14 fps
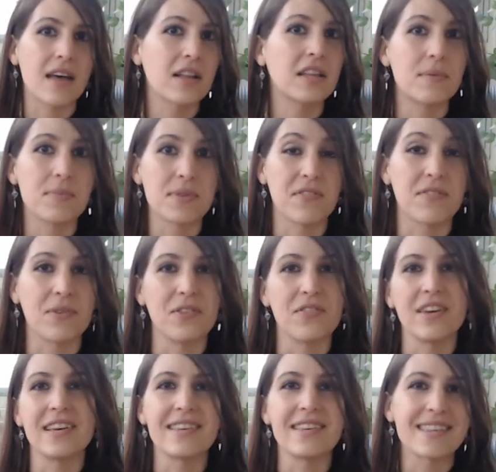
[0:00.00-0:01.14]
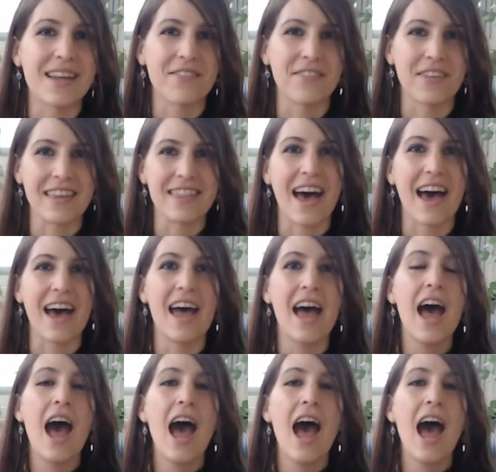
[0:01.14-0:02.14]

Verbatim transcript: clips of movies, stuff like that.